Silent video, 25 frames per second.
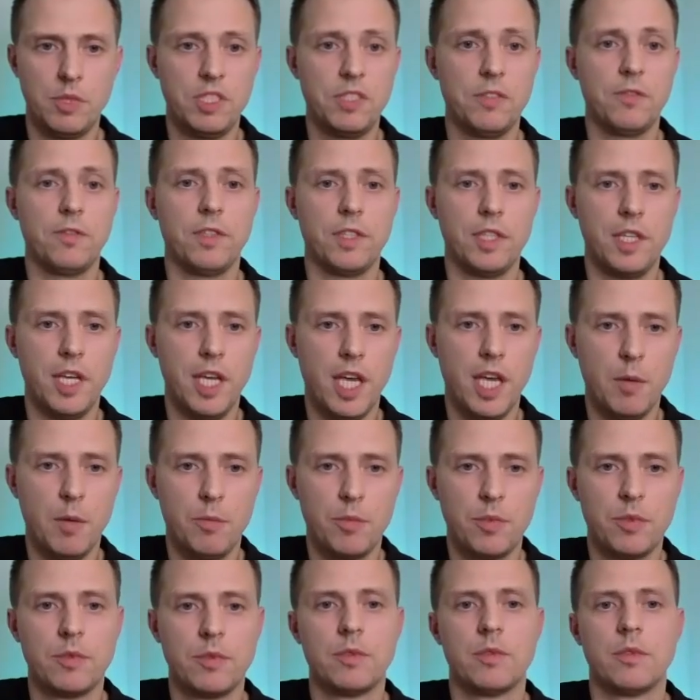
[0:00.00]
specific
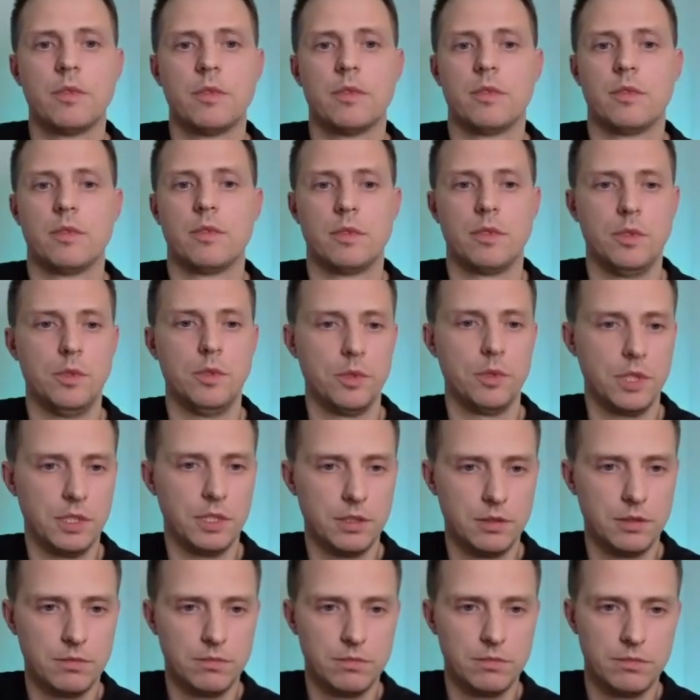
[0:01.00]
app, you
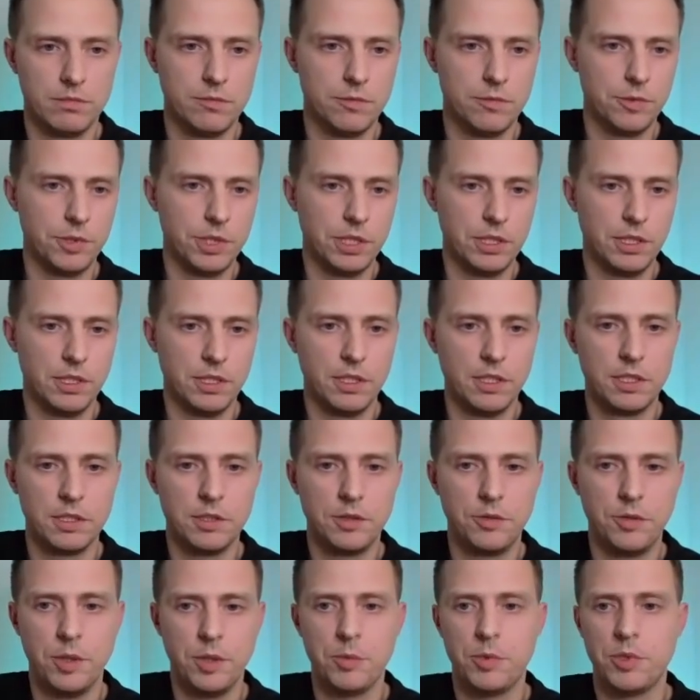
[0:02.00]
can read the
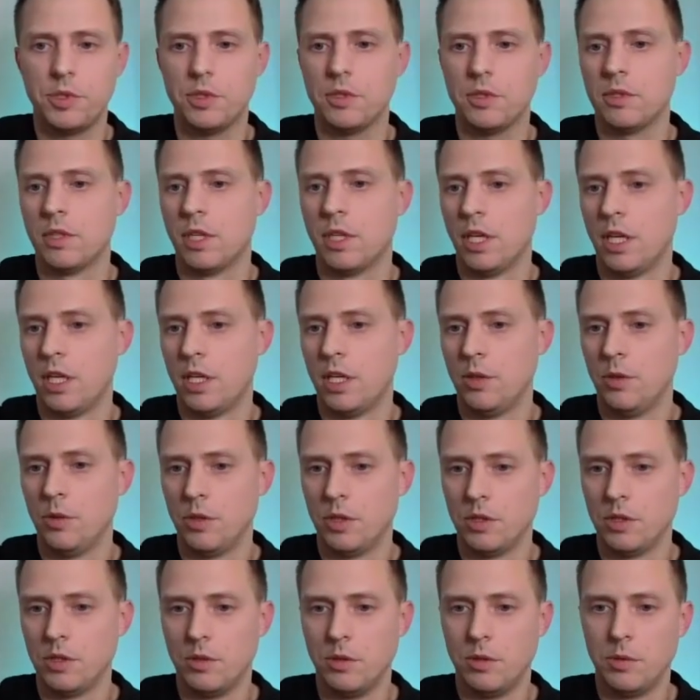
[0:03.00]
description,
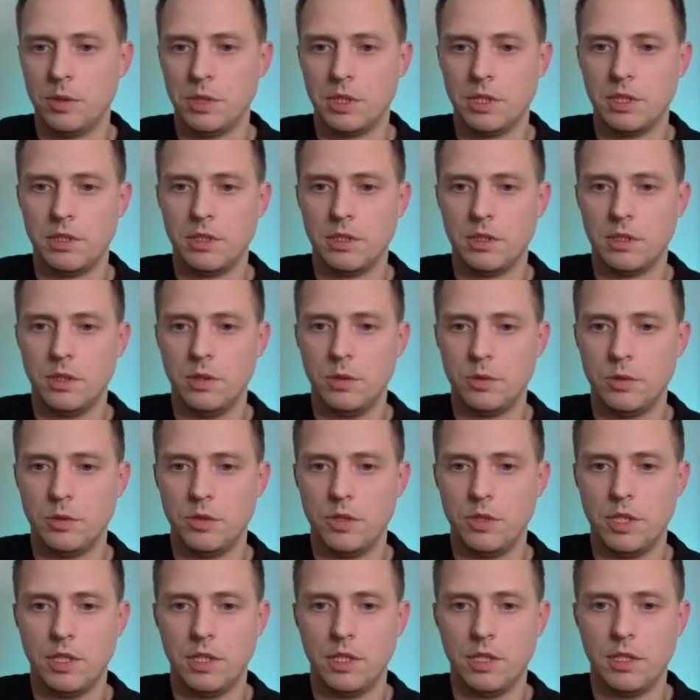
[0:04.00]
you can always go
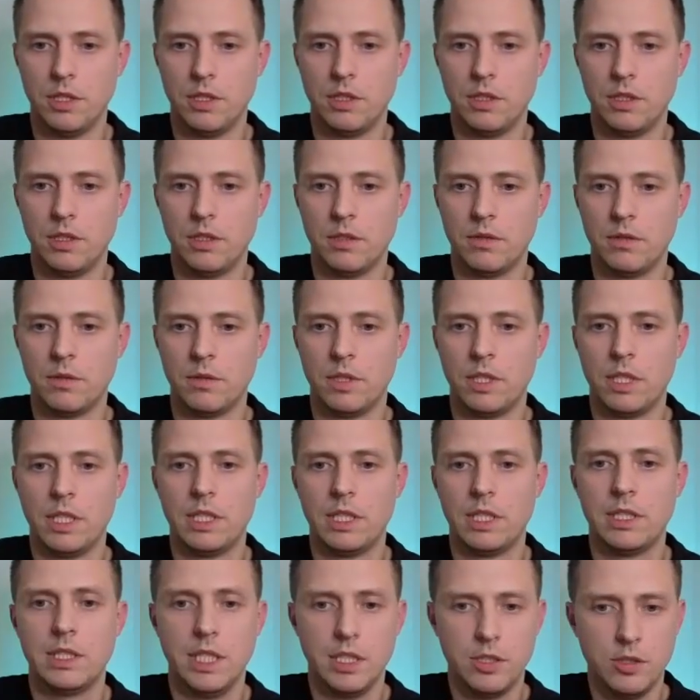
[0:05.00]
to the
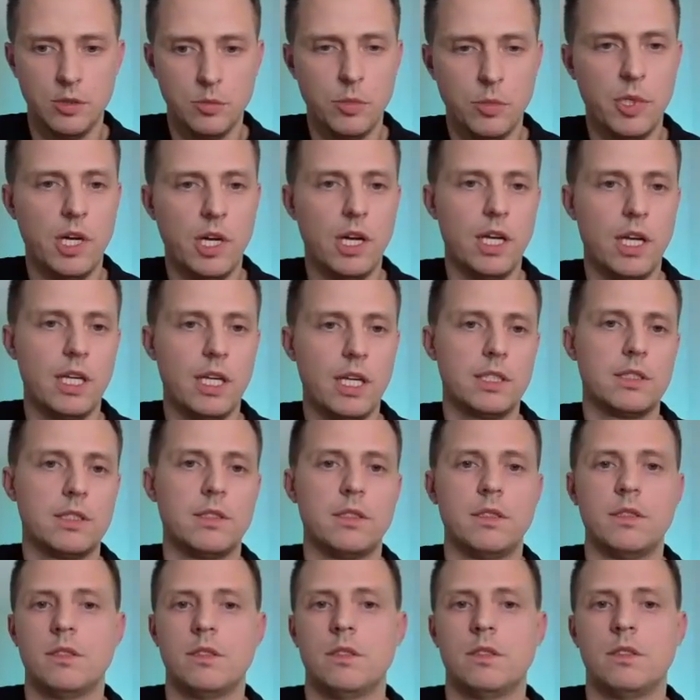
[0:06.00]
setup
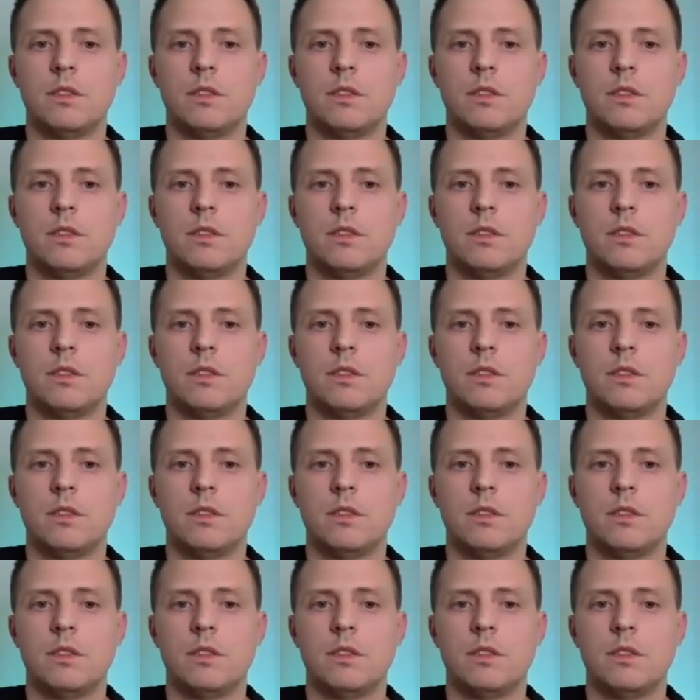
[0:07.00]
guide.